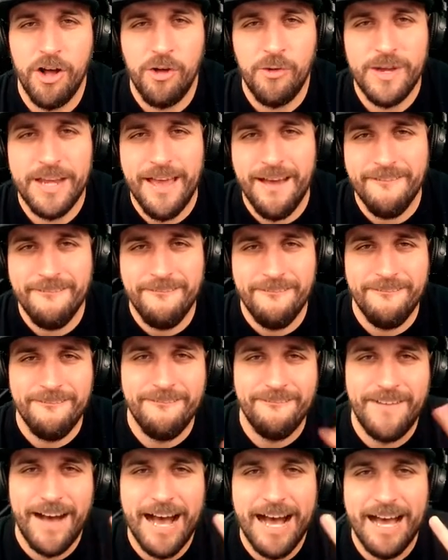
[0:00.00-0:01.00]
have
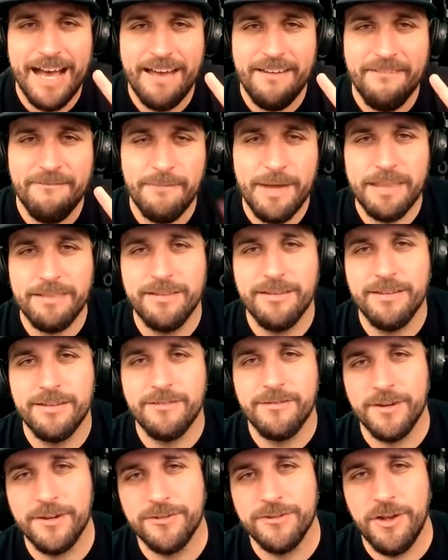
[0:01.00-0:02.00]
5 methods
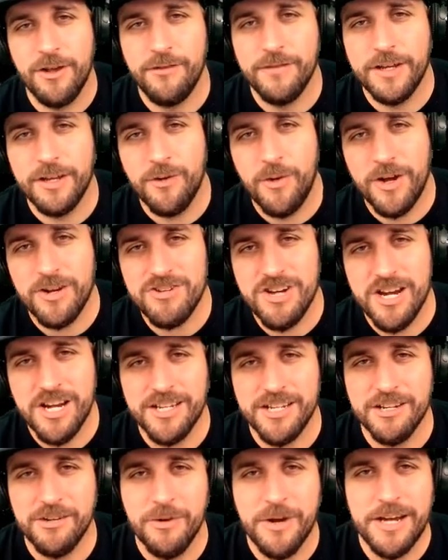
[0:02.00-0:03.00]
for solving quadratic
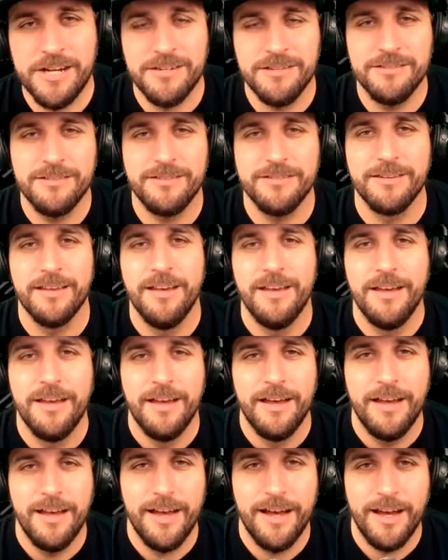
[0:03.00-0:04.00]
equations:
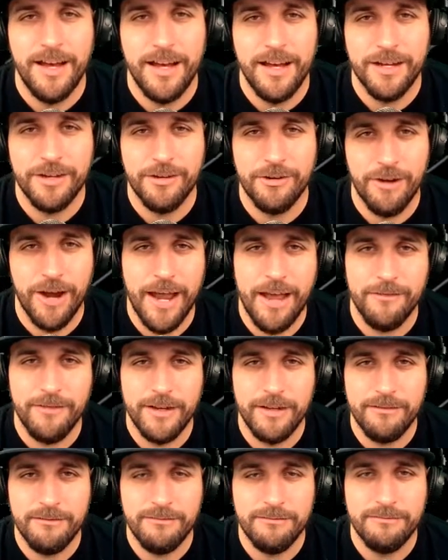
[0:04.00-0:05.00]

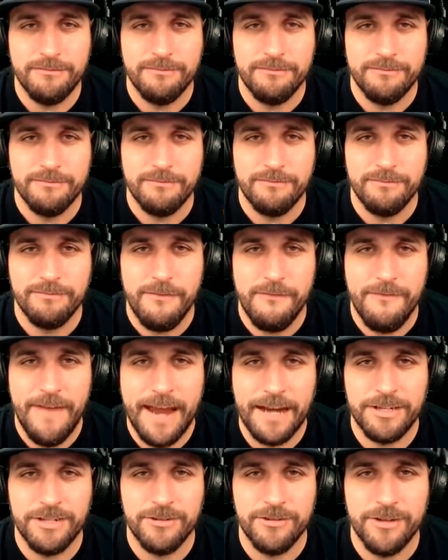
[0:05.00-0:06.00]
graphing,
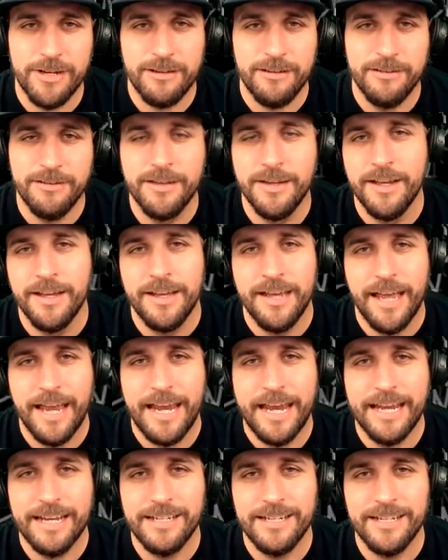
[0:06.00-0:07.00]
factoring,
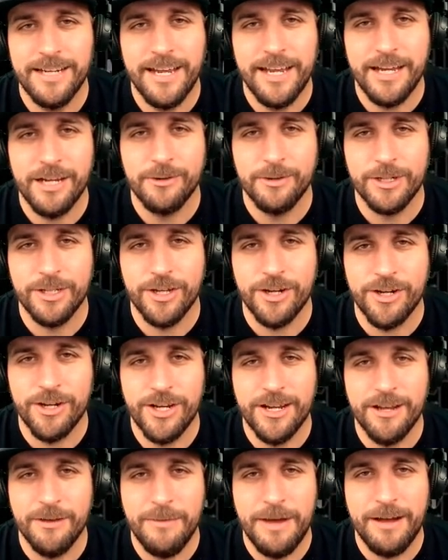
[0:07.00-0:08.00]
and today we're learning
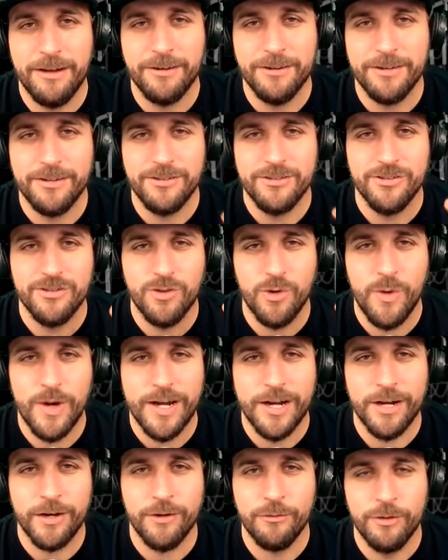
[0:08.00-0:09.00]
about
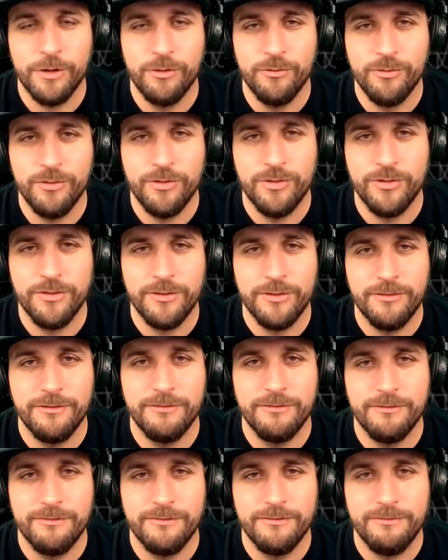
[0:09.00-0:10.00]
square roots,
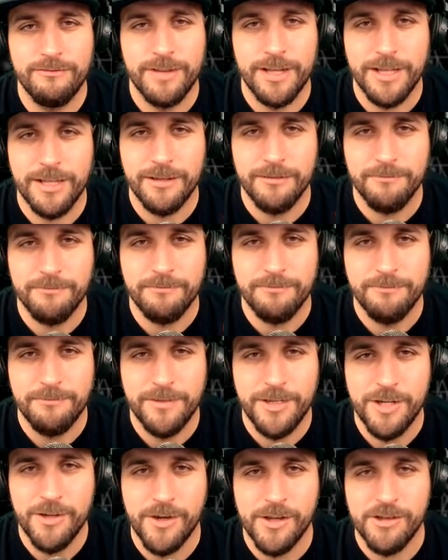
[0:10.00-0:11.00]
and then
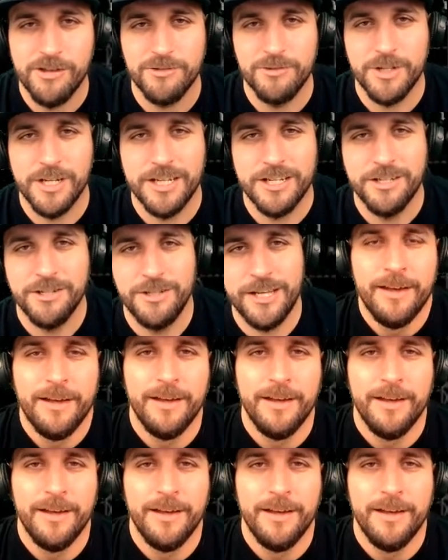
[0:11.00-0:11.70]
2 others we'll get to later.